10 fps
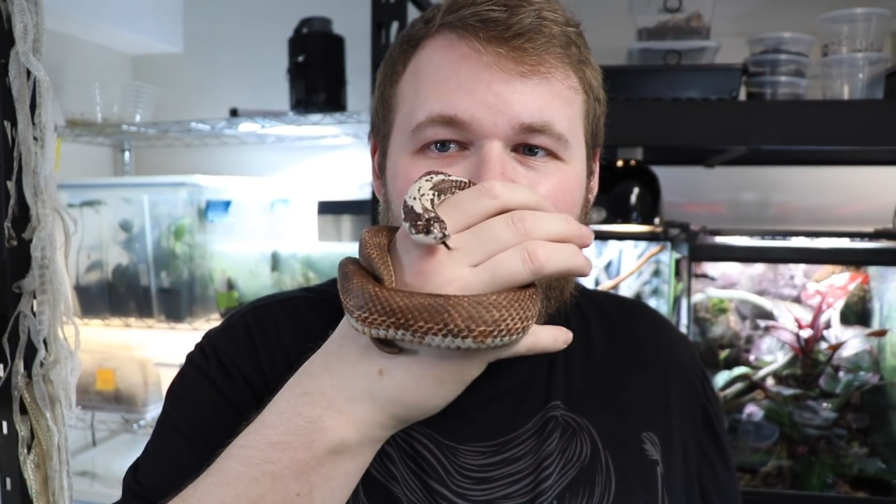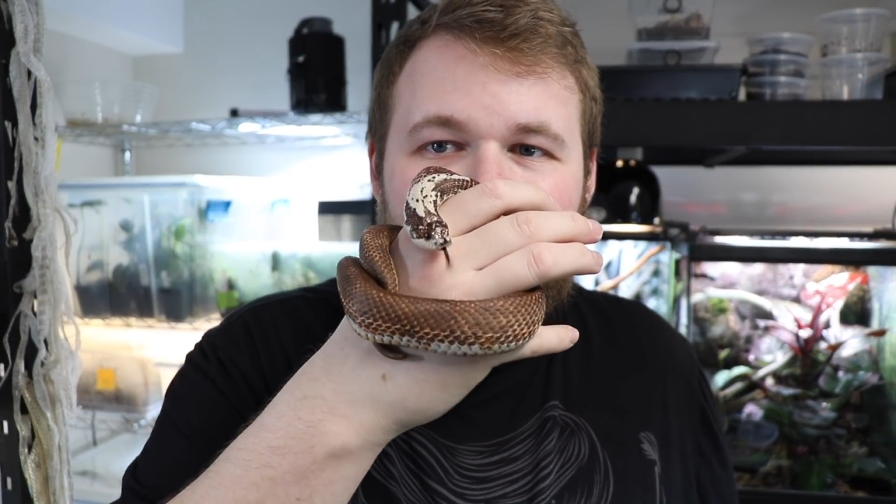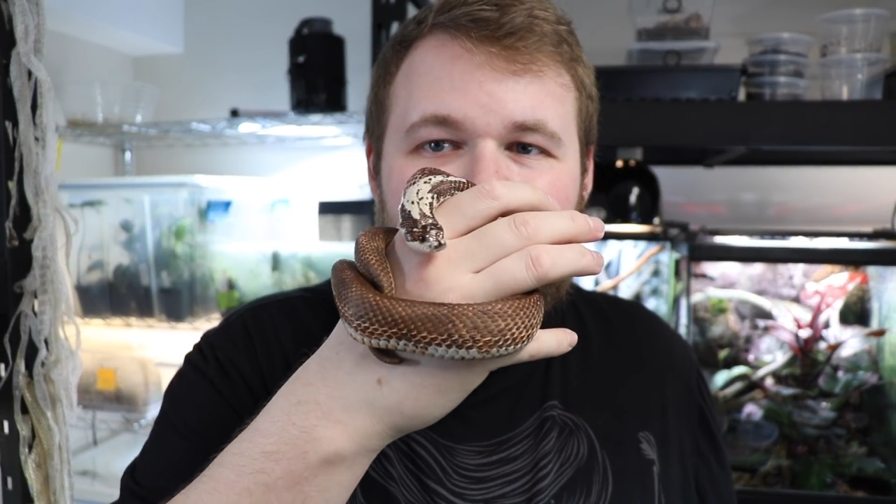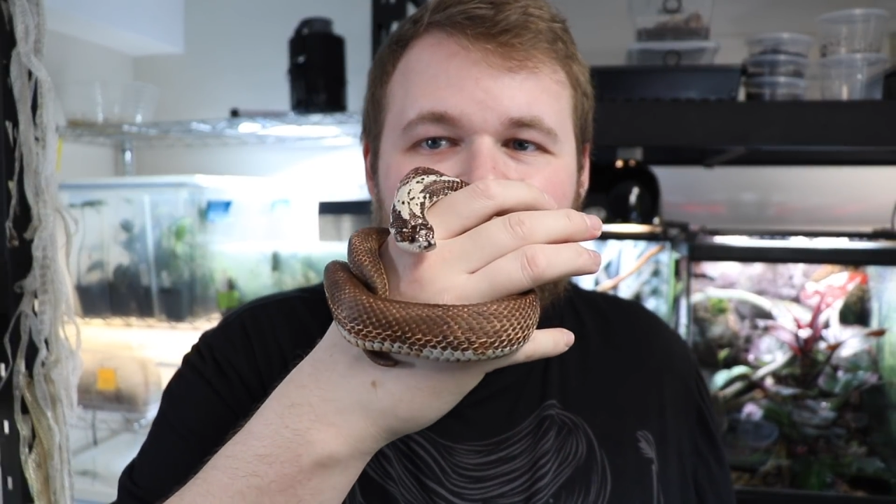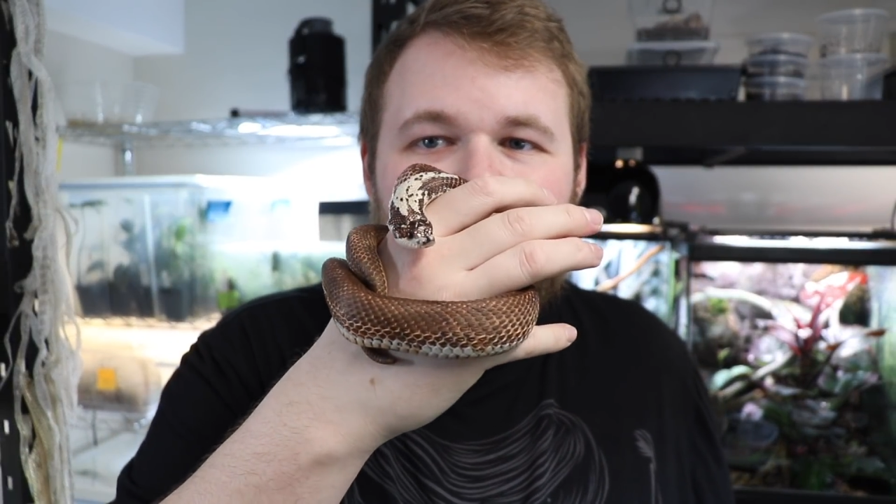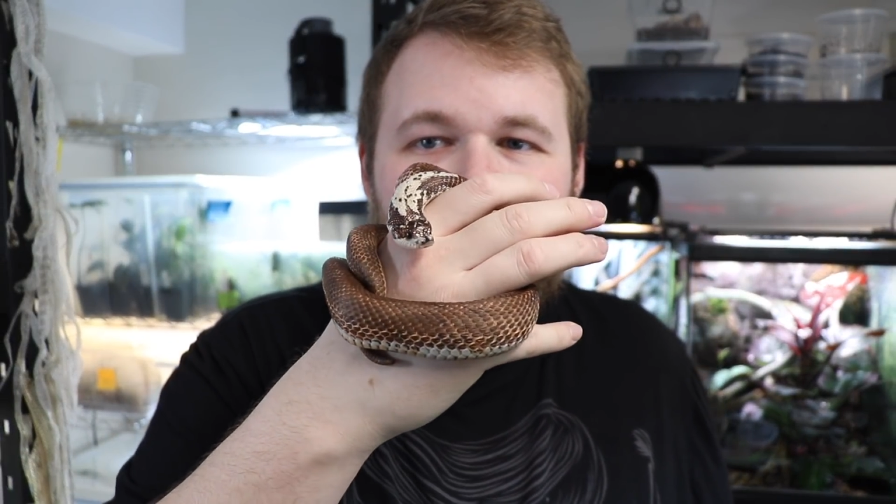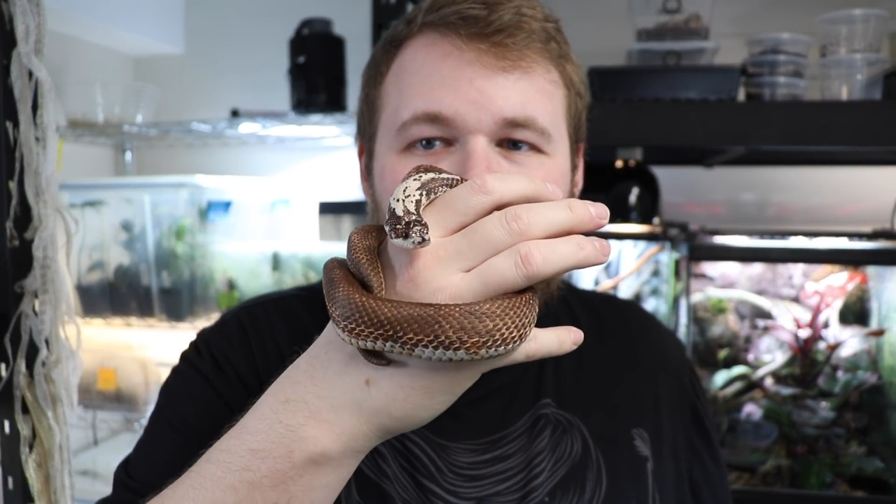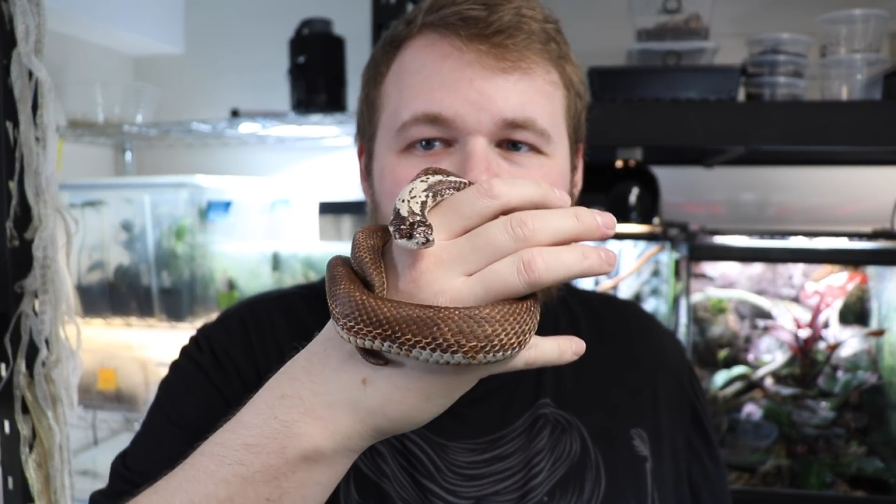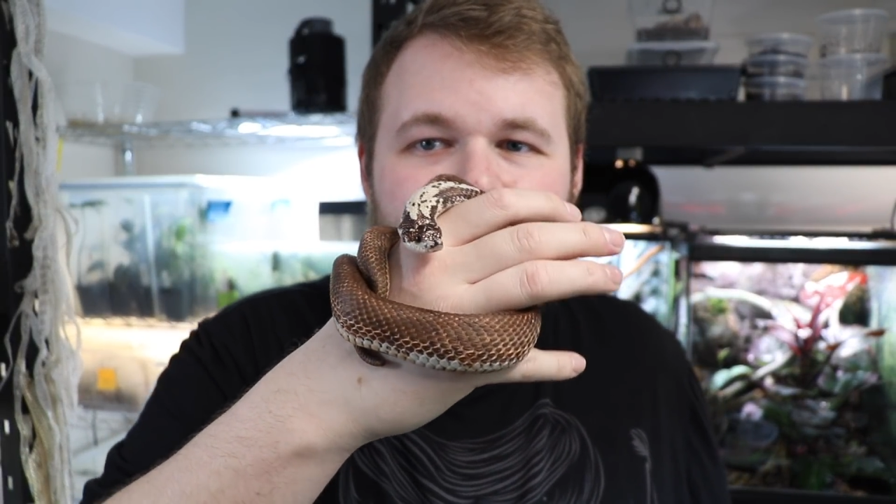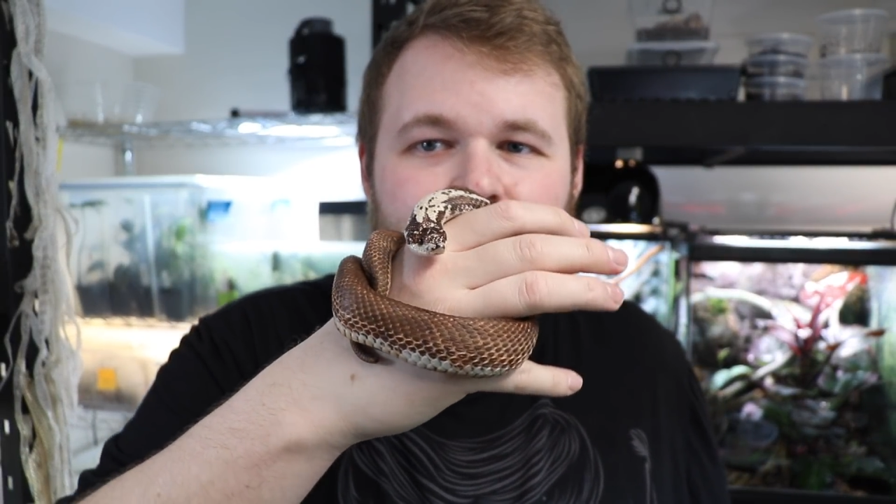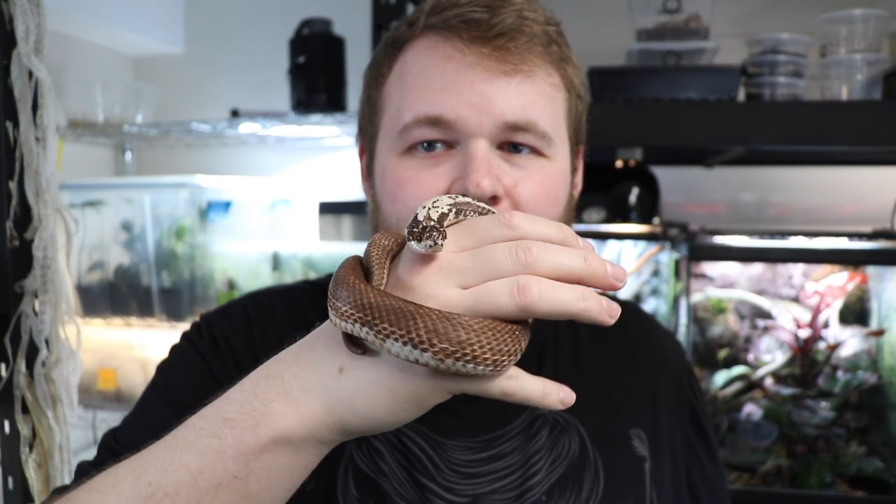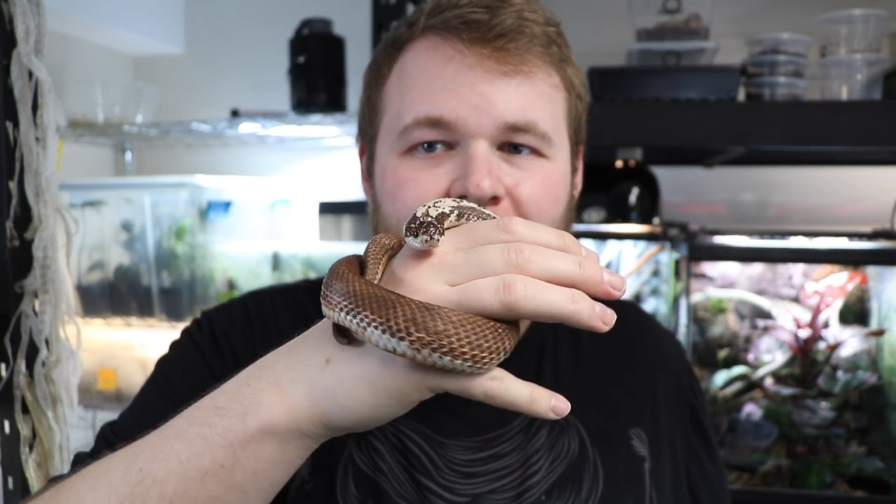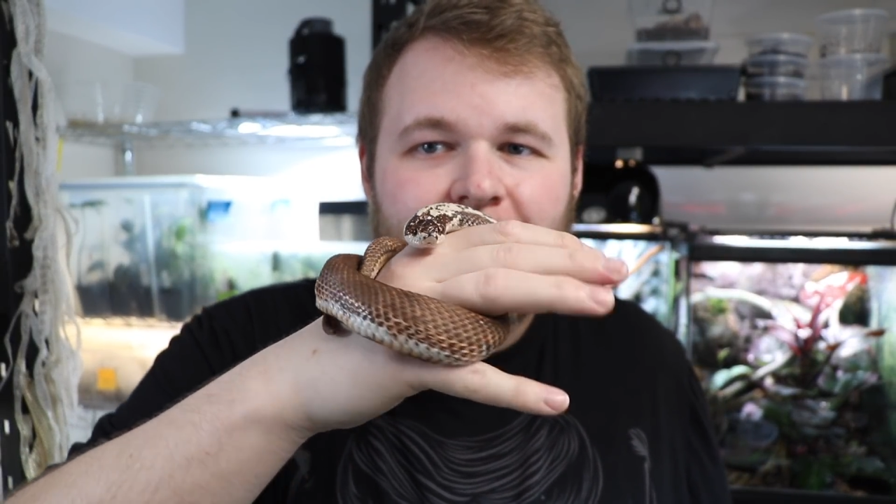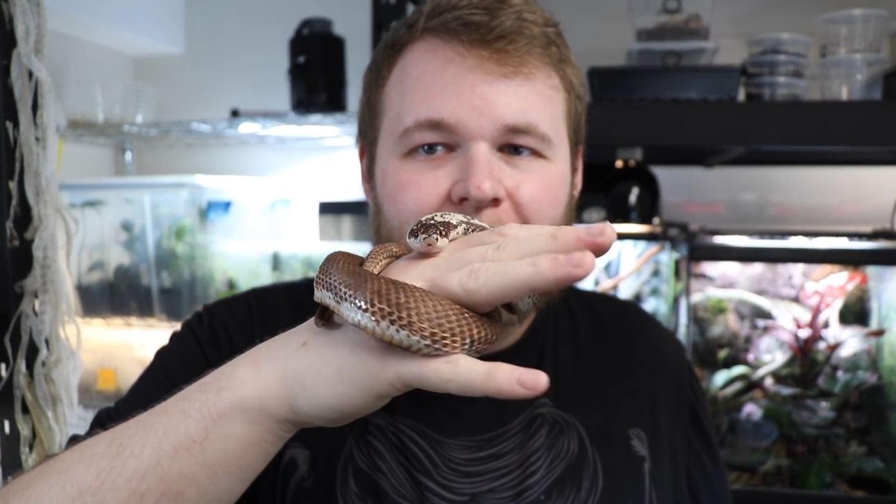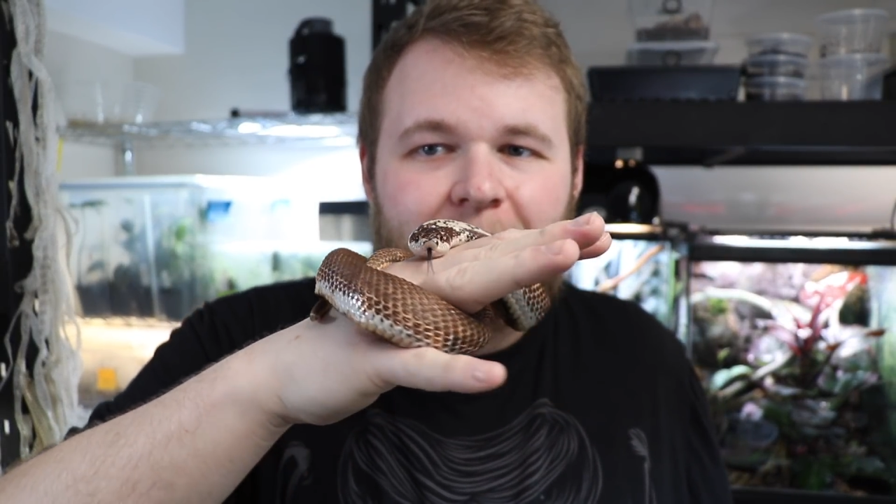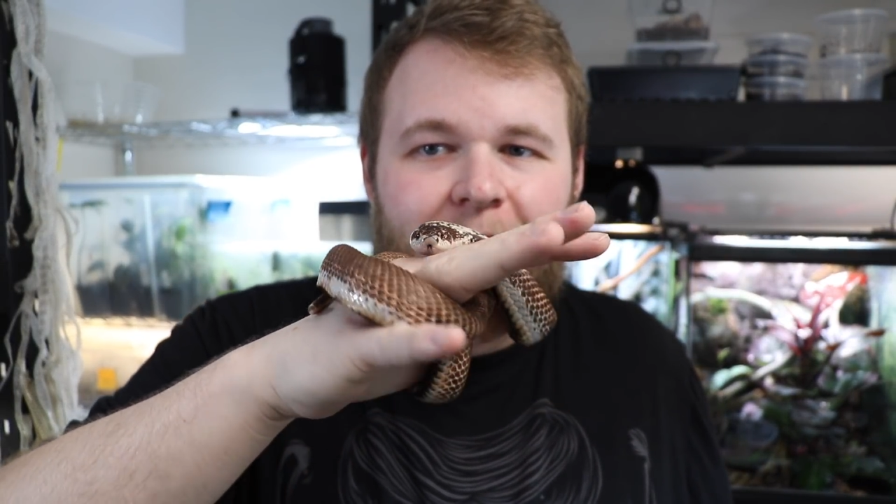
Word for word: this is what she looks like.